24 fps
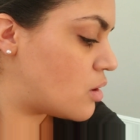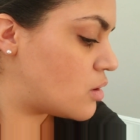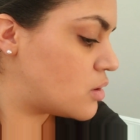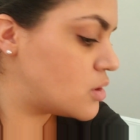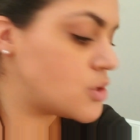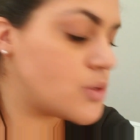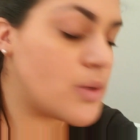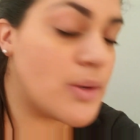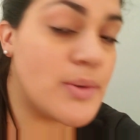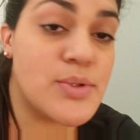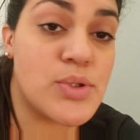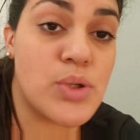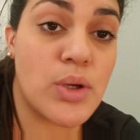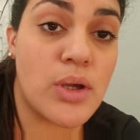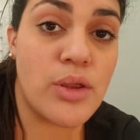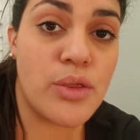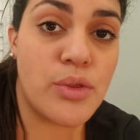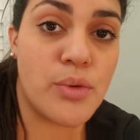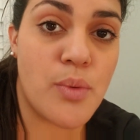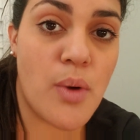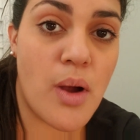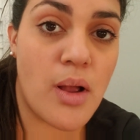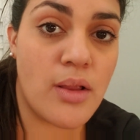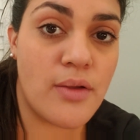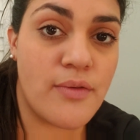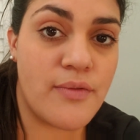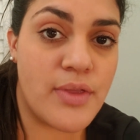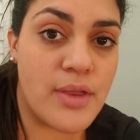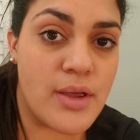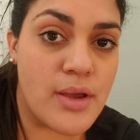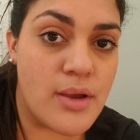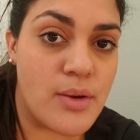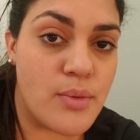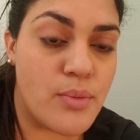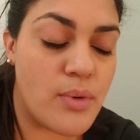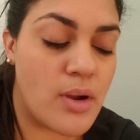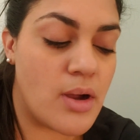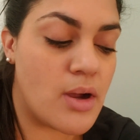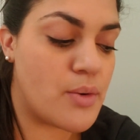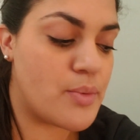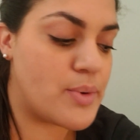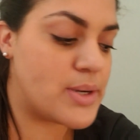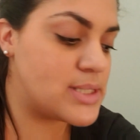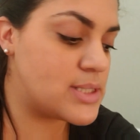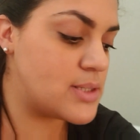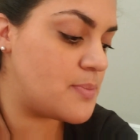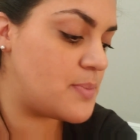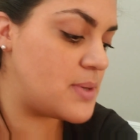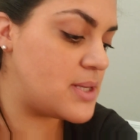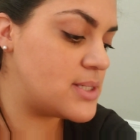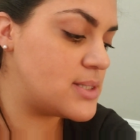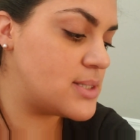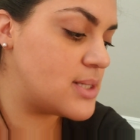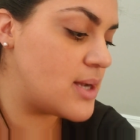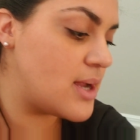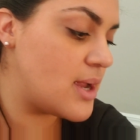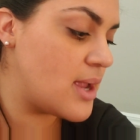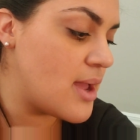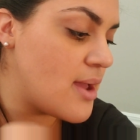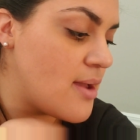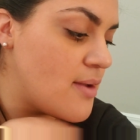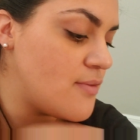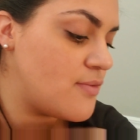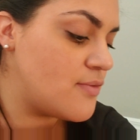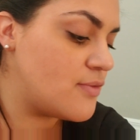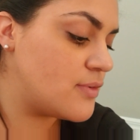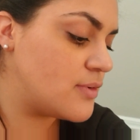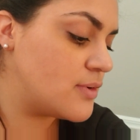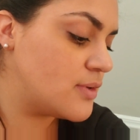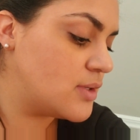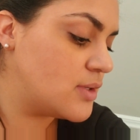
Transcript: So I was looking through all of the uh, recipes that I have.